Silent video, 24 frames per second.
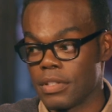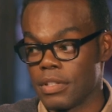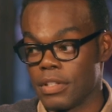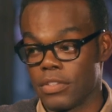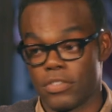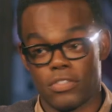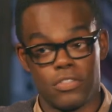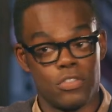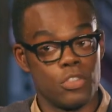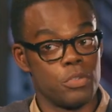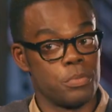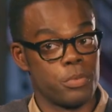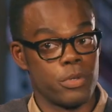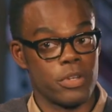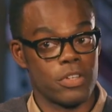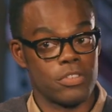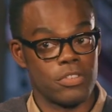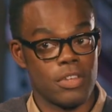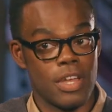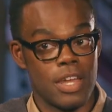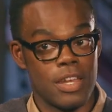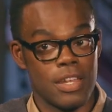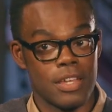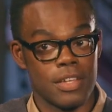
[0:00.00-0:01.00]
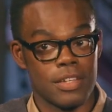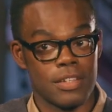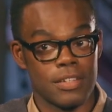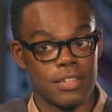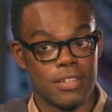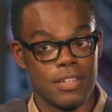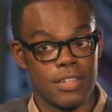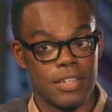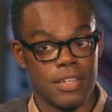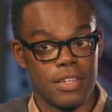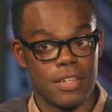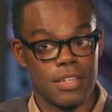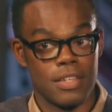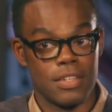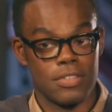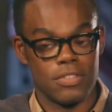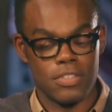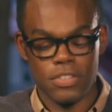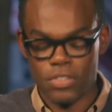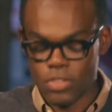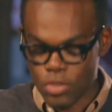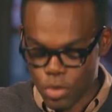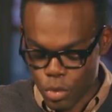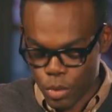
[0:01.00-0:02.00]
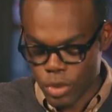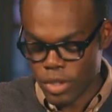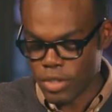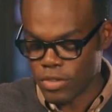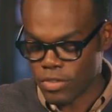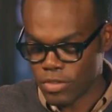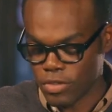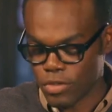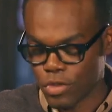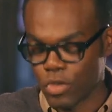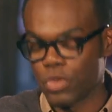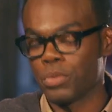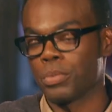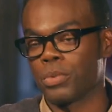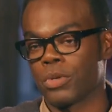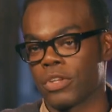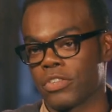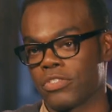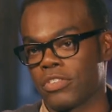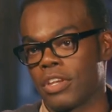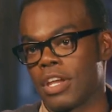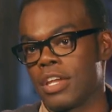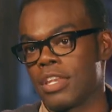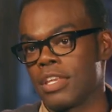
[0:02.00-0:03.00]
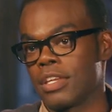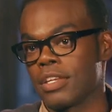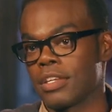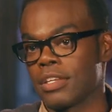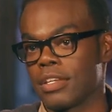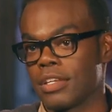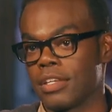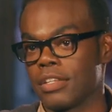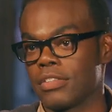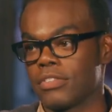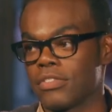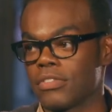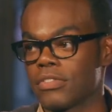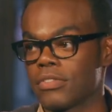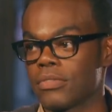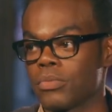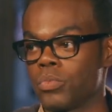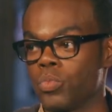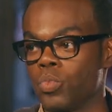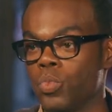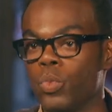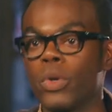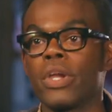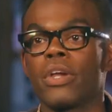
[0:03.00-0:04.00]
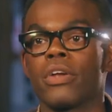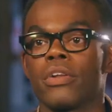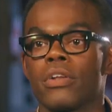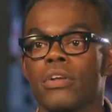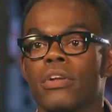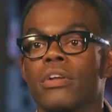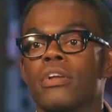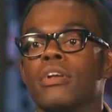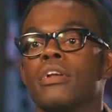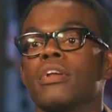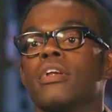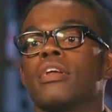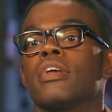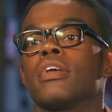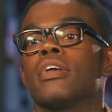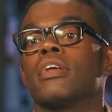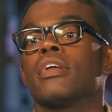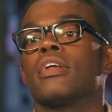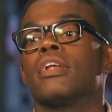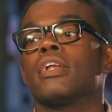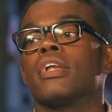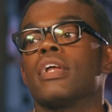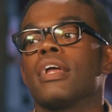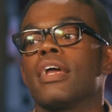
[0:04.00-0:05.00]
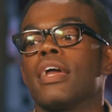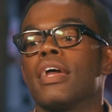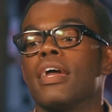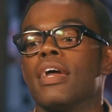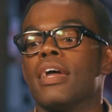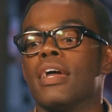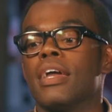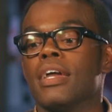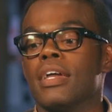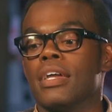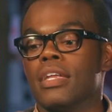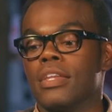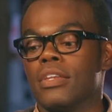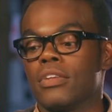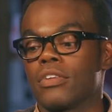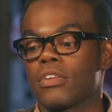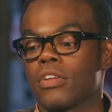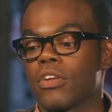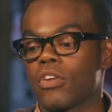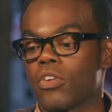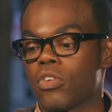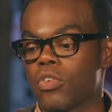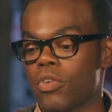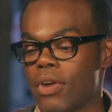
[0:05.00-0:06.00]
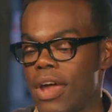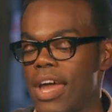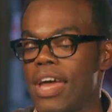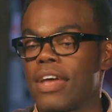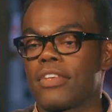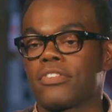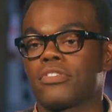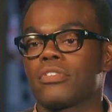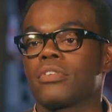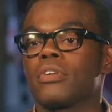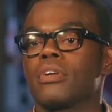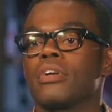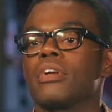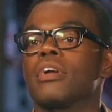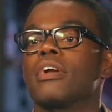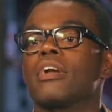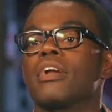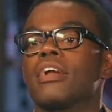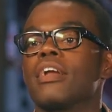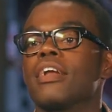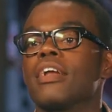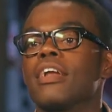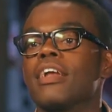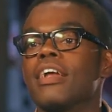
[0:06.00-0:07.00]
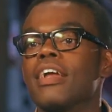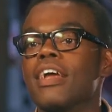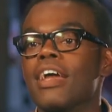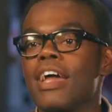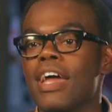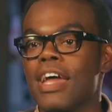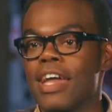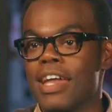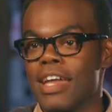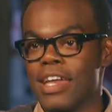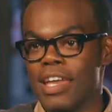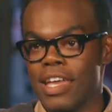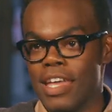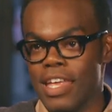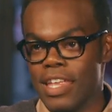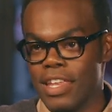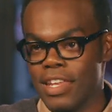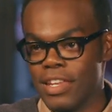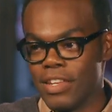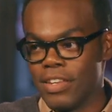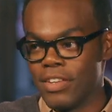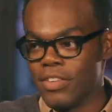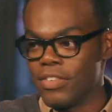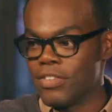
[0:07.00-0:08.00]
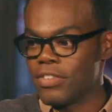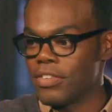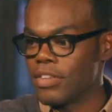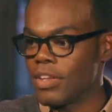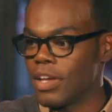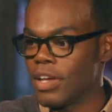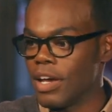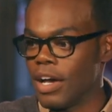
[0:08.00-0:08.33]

It's super exciting. Season 3 is super exciting. It's weirder and crasser and